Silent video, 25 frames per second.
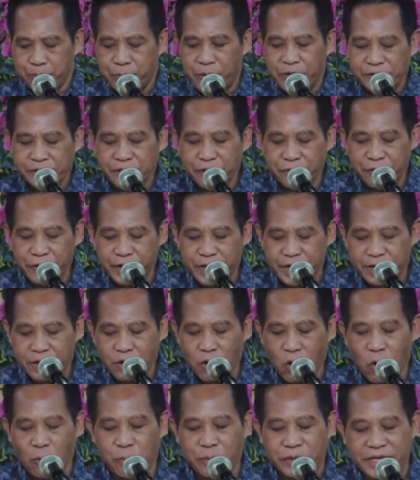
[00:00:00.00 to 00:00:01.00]

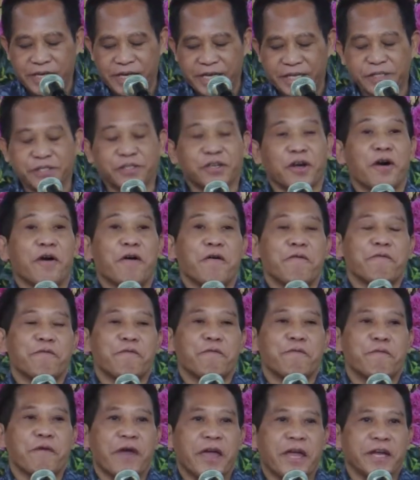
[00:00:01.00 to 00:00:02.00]
Persevering obedience of
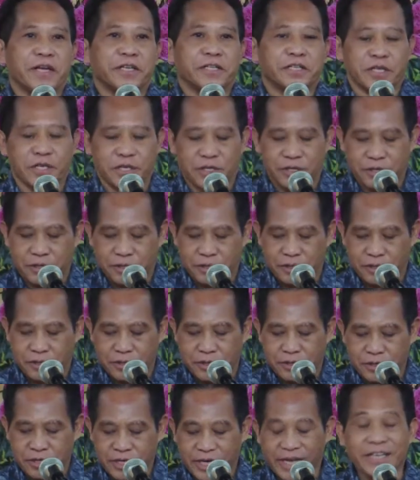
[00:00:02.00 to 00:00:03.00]
faith
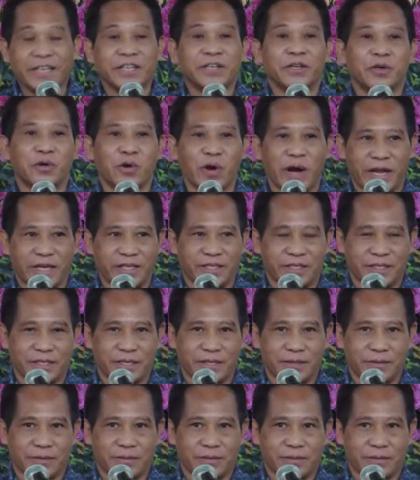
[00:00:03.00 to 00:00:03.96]
in Christ,